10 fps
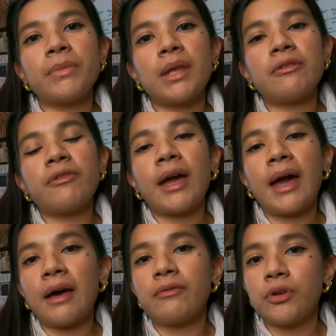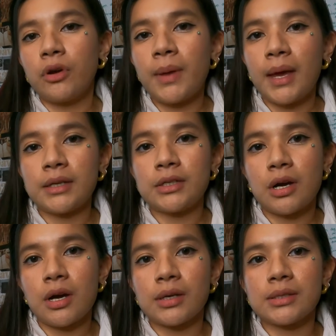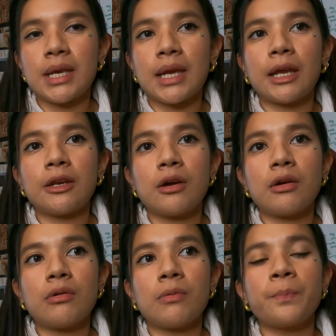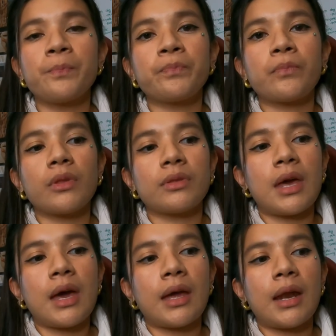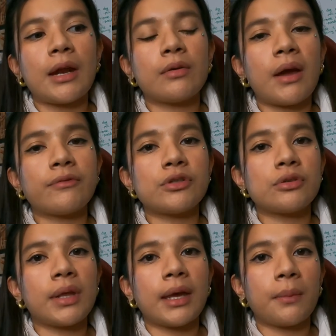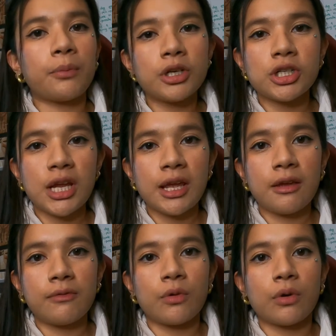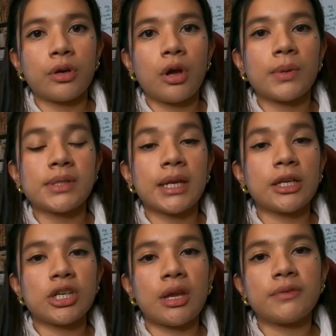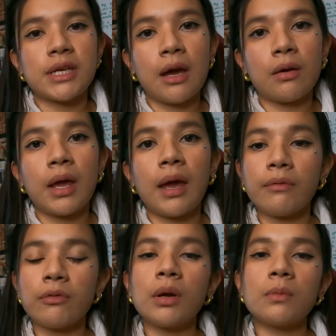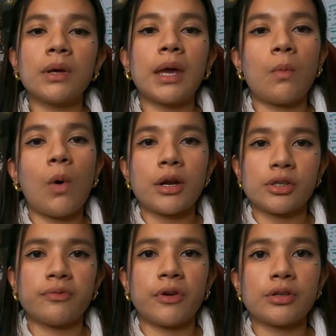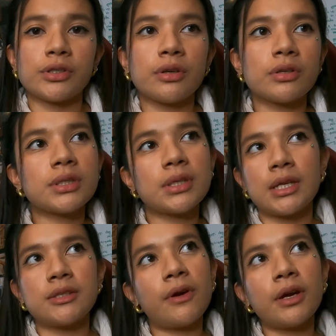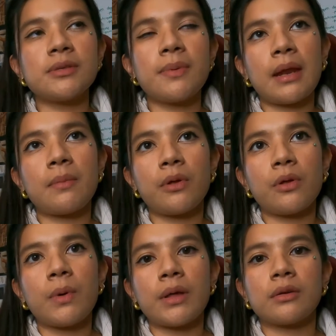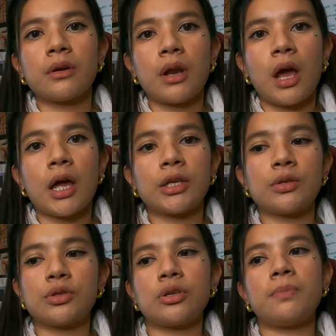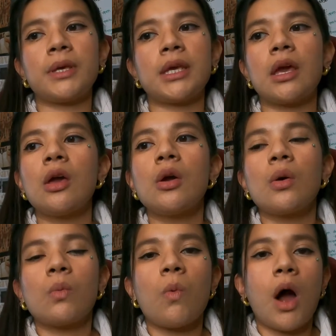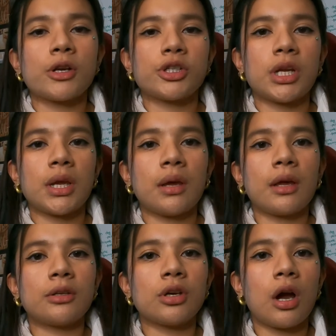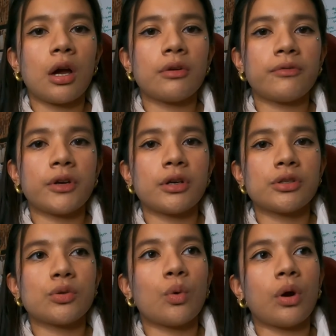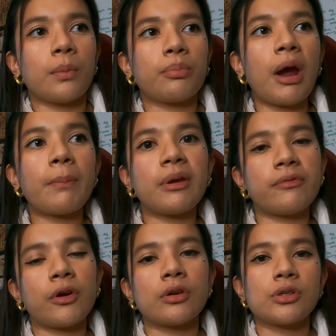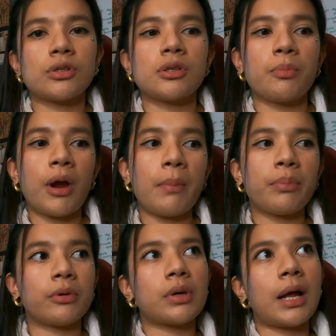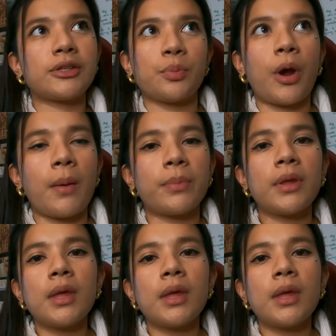if I have no matted dogs and I know that I don't have to do like a pre-shave, or no one's getting shaved down, everyone will get washed first. It's very debatable whether or not you should be washing a dog first or prepping first, to prep or not to prep.